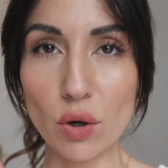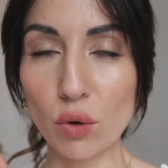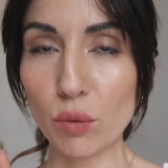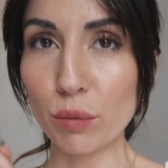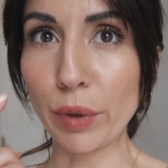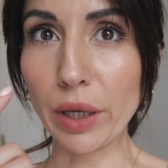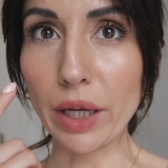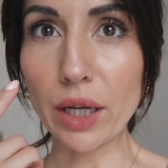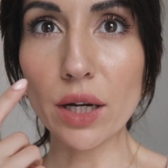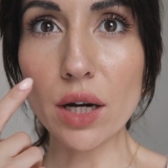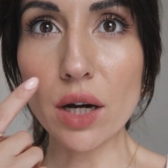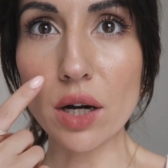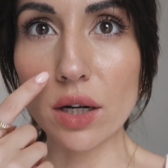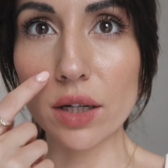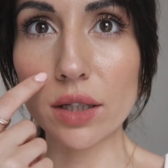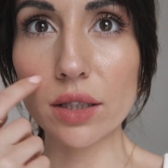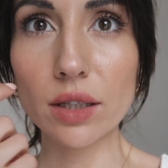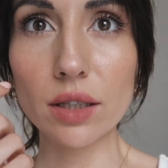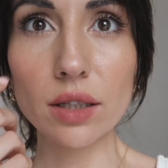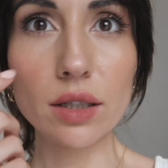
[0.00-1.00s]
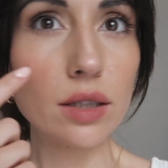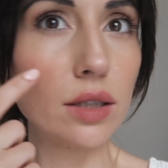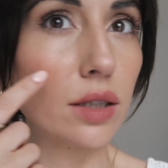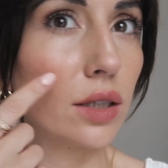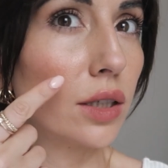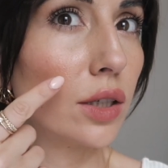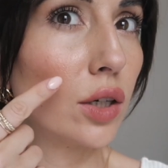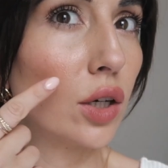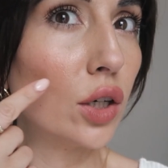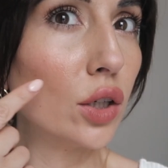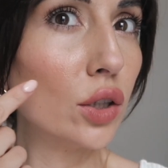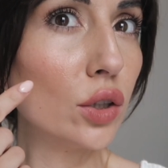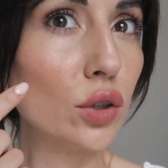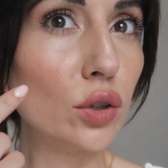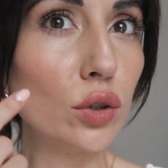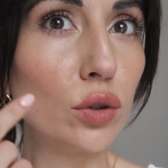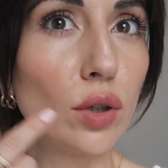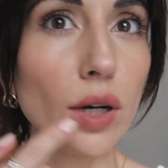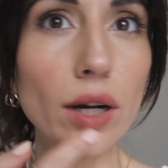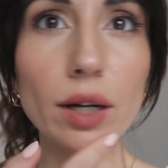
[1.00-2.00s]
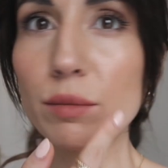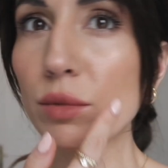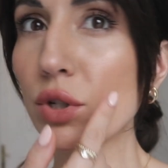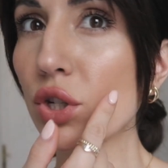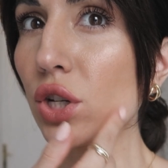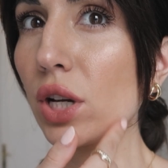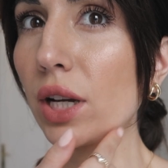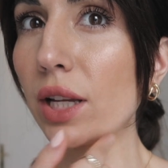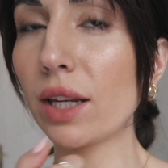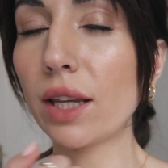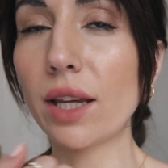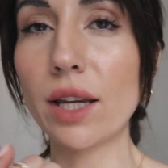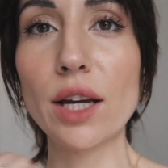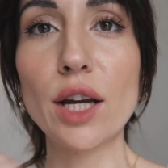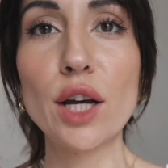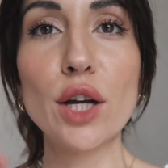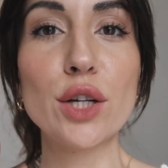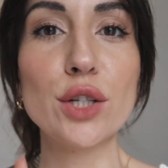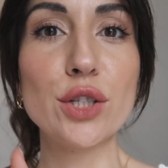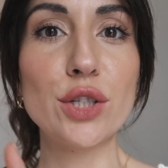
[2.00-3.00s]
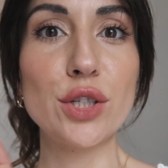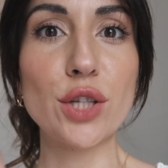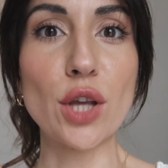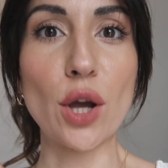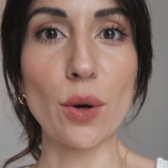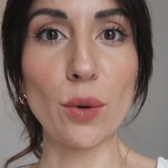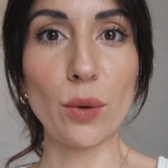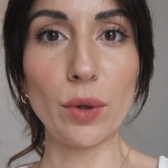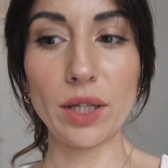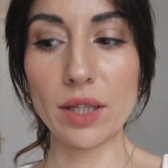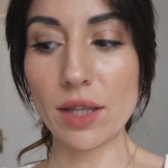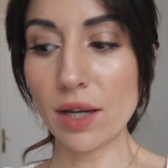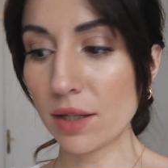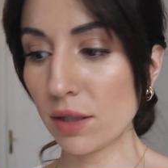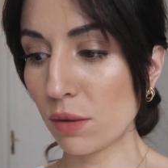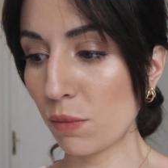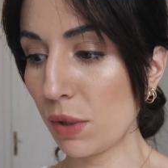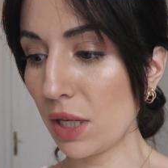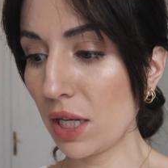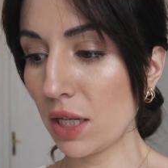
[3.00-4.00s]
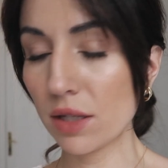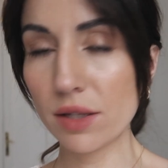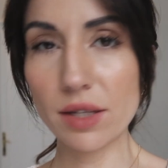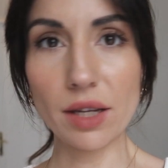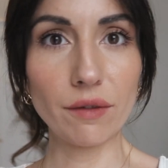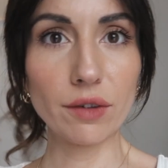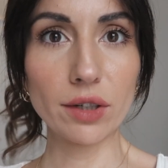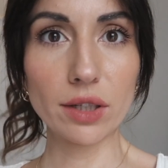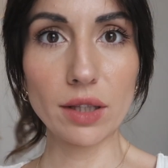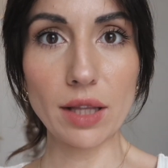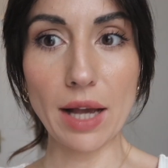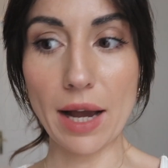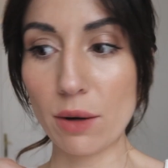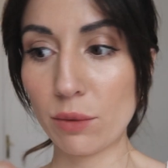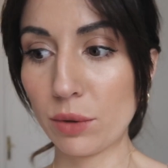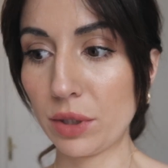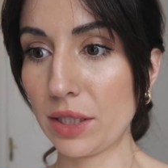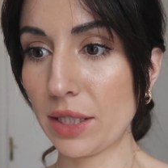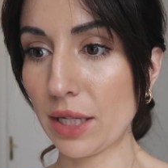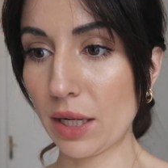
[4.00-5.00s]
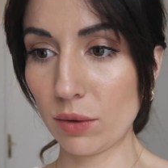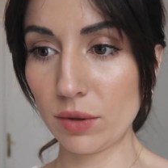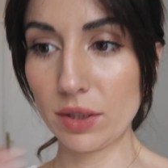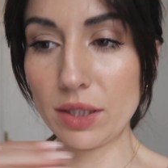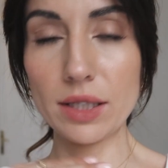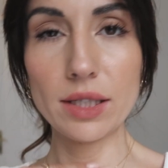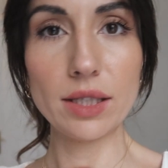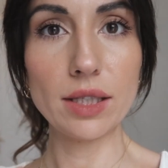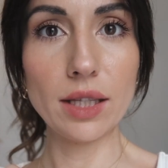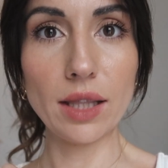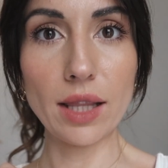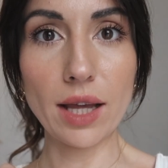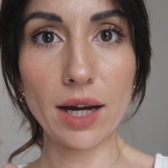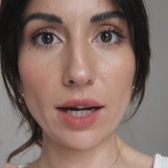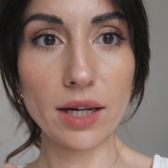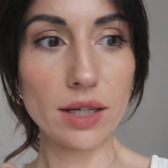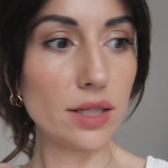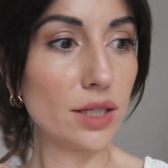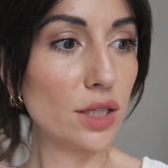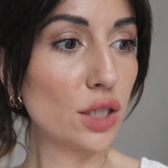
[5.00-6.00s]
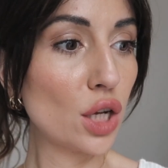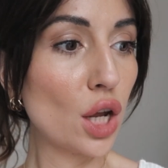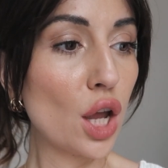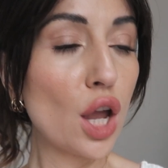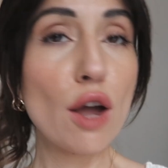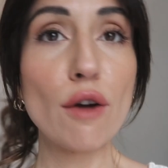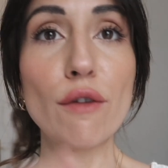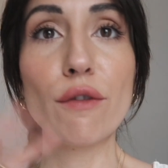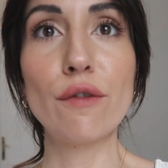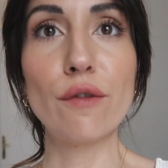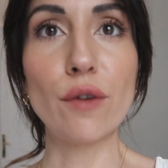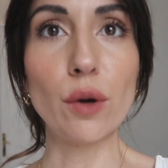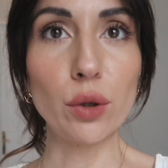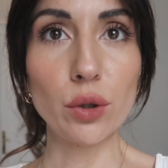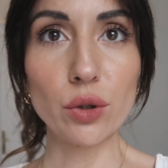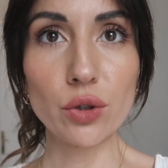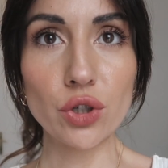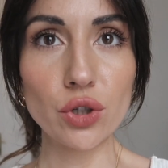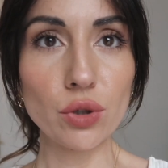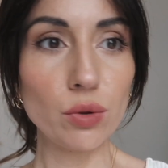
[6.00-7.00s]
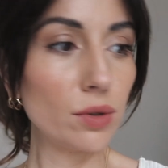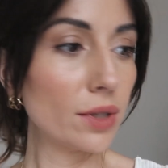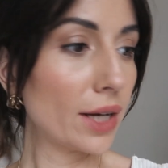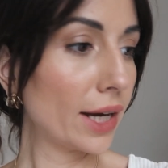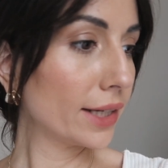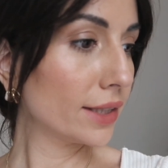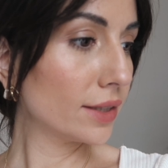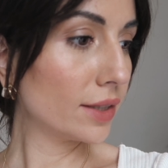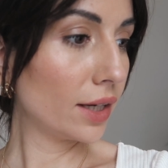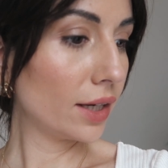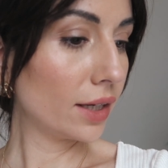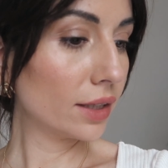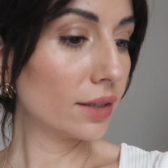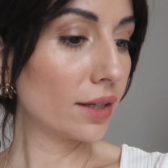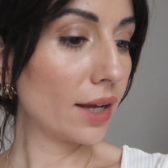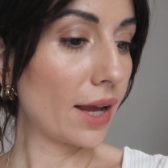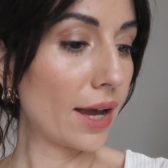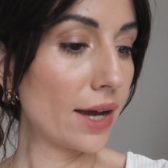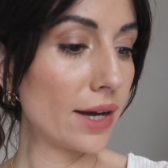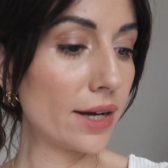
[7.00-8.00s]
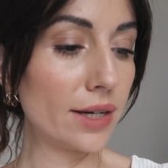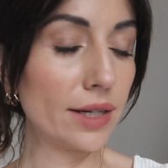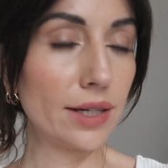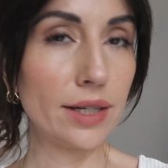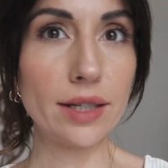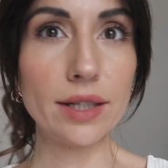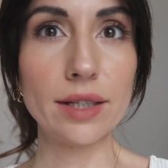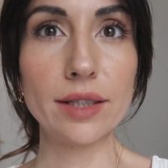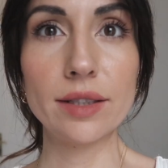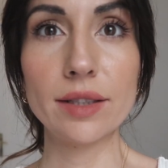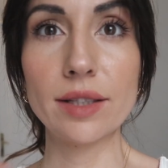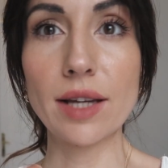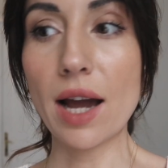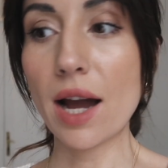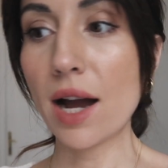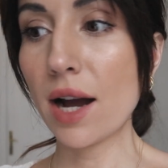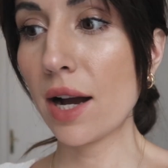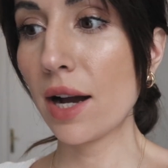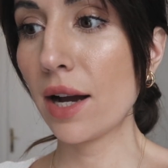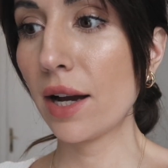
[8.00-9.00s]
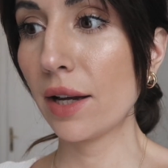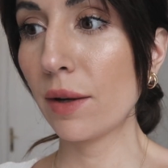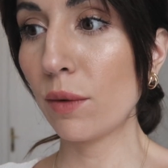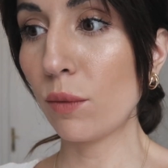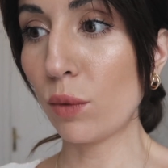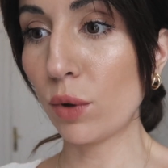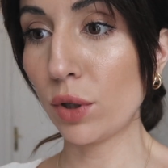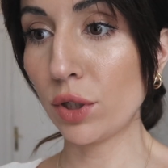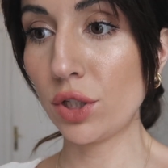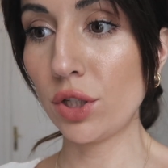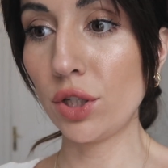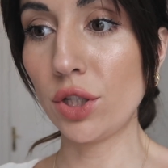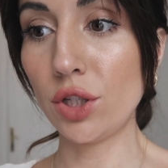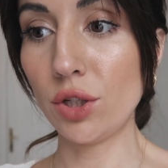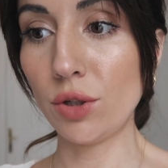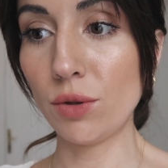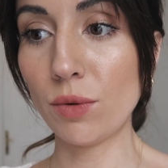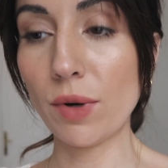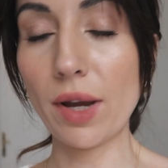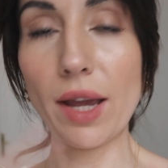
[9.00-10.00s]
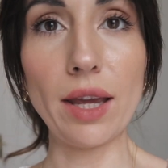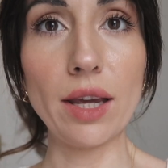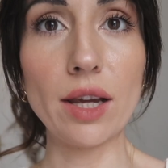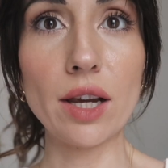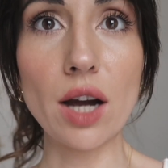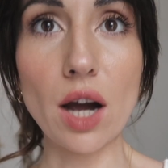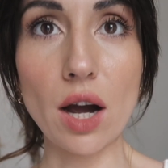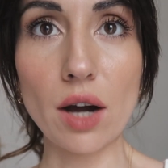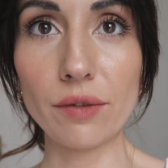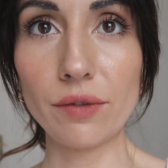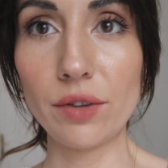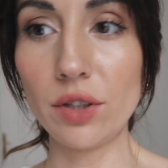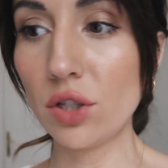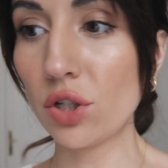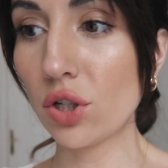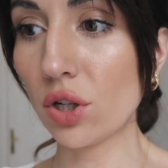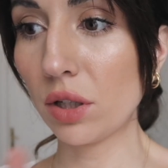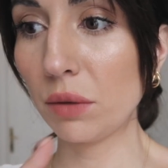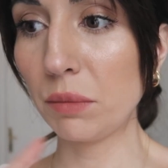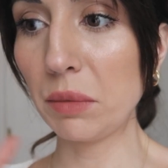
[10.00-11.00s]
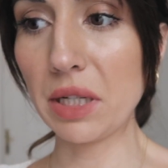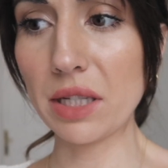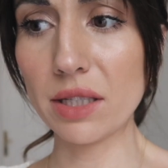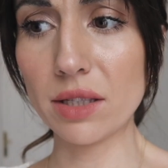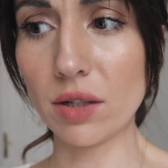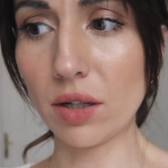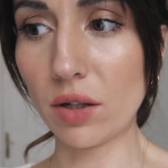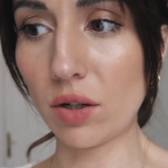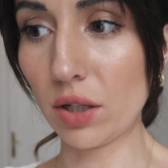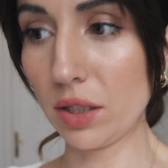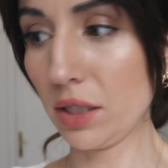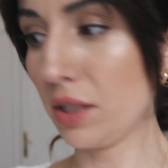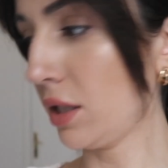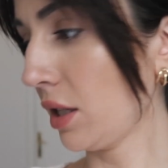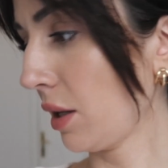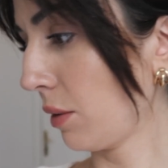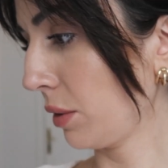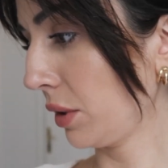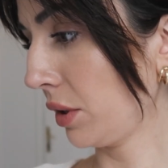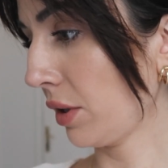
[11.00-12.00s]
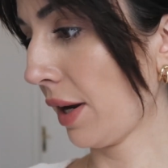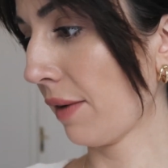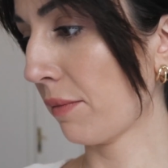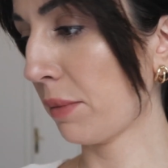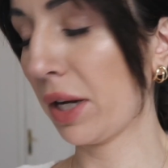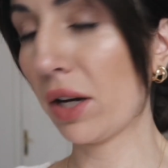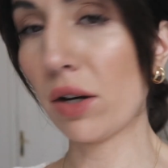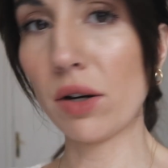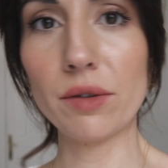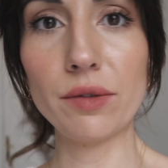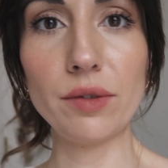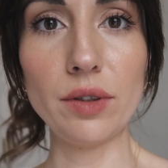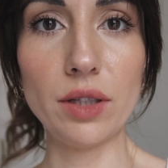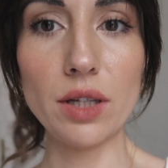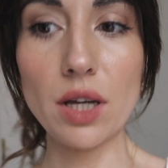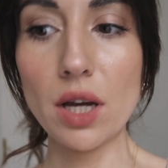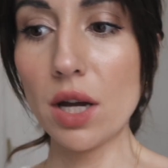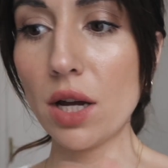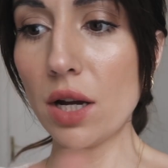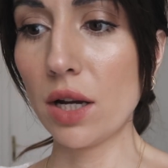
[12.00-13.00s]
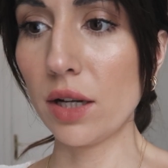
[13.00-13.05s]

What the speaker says: Oh my god, oh, I'm shiny. So it has been several hours now since the last photo shoot I did, and I want to do a coffee shot because honestly I want to have my coffee.